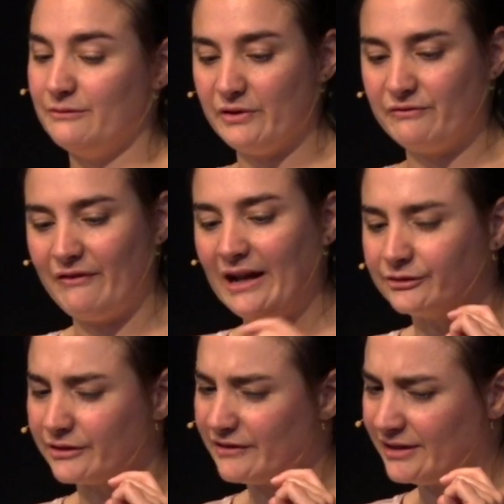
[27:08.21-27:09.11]
With file
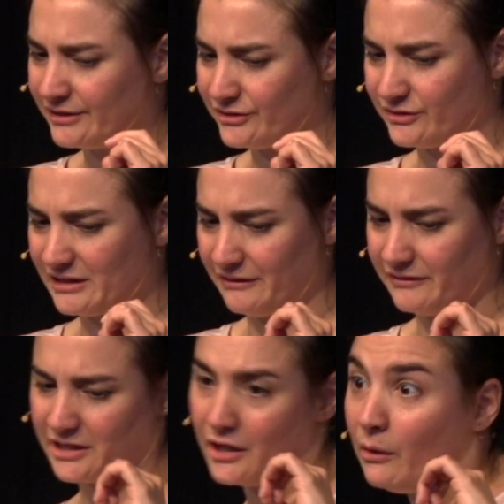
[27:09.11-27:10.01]
reader, you can
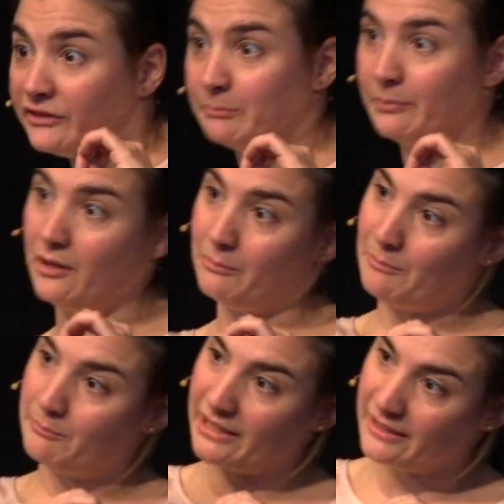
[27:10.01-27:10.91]
decode the blob
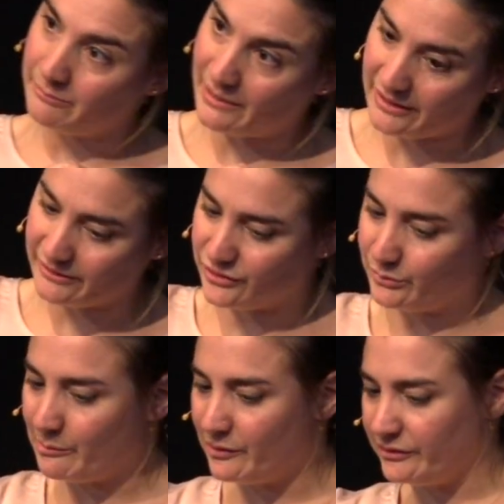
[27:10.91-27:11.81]
and bring it back into
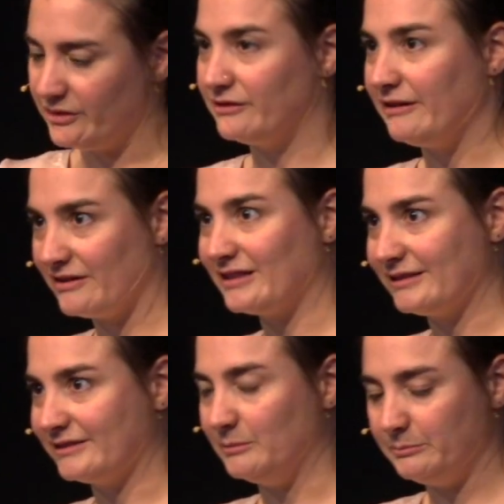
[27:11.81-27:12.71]
WebAudio and read it as
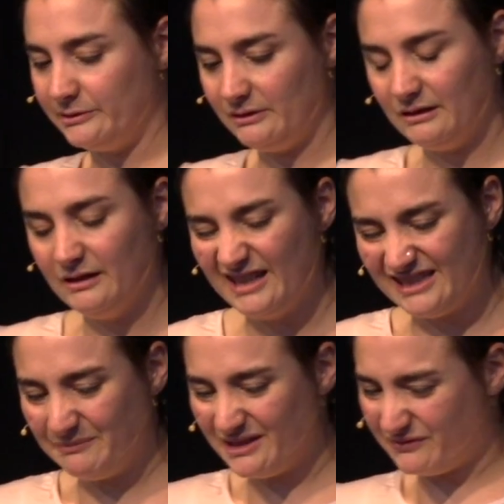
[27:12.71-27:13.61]
a sample. It's
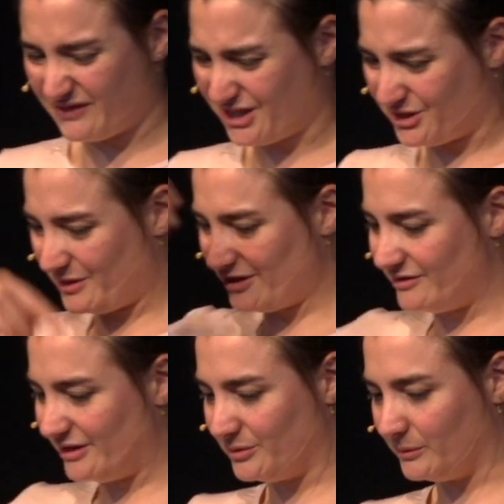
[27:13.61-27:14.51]
a bit of a strange
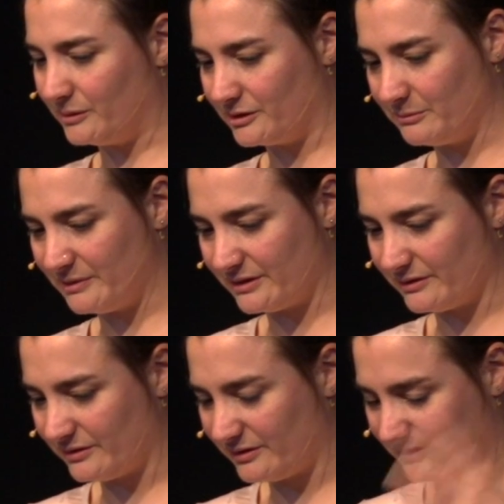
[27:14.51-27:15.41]
detour,
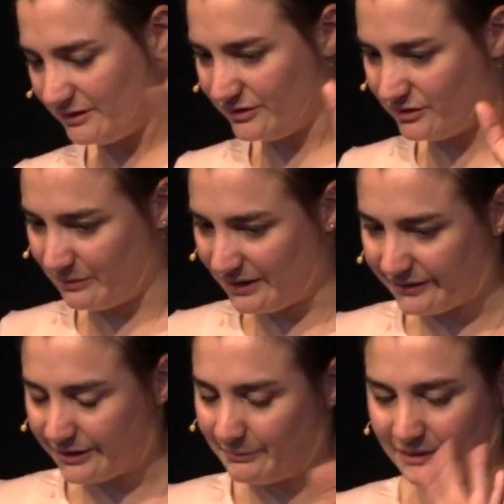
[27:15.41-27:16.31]
because it should be
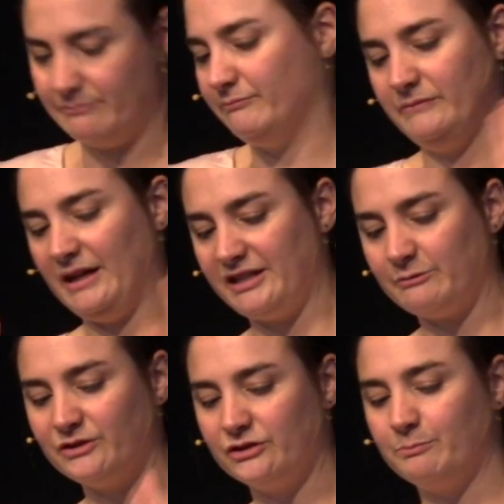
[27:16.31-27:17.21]
easier, but I just
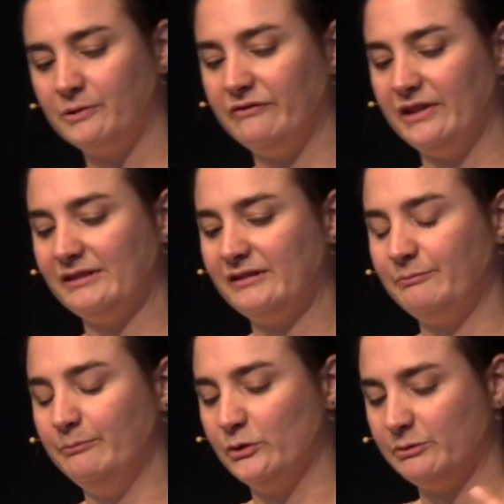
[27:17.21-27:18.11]
wanted to prove this
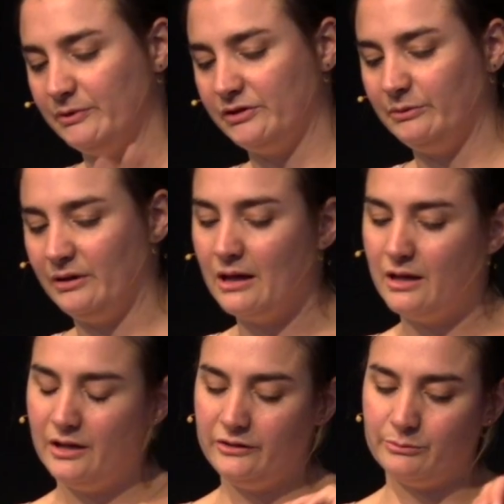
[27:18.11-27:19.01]
was possible
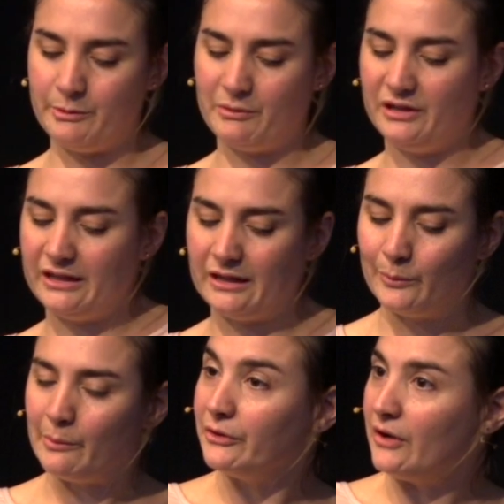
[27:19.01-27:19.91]
to people in the
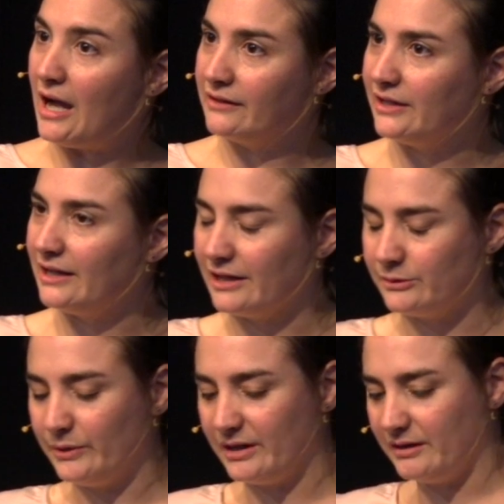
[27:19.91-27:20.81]
WebAudio Hack Day
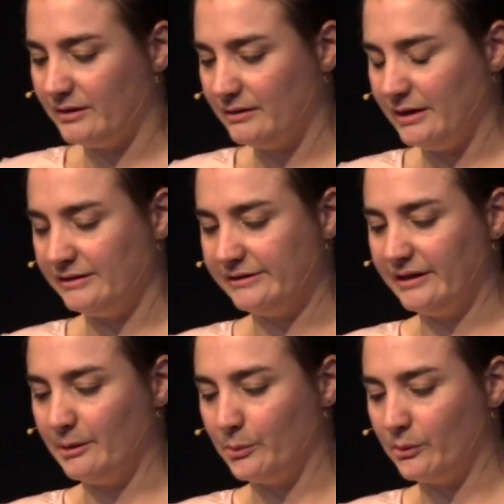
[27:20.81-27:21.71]
last week in
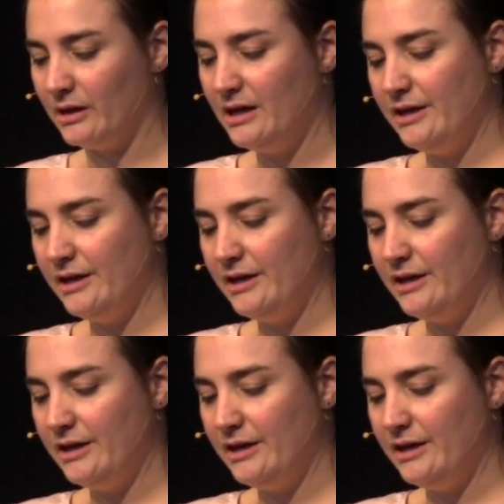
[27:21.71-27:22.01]
Singapore.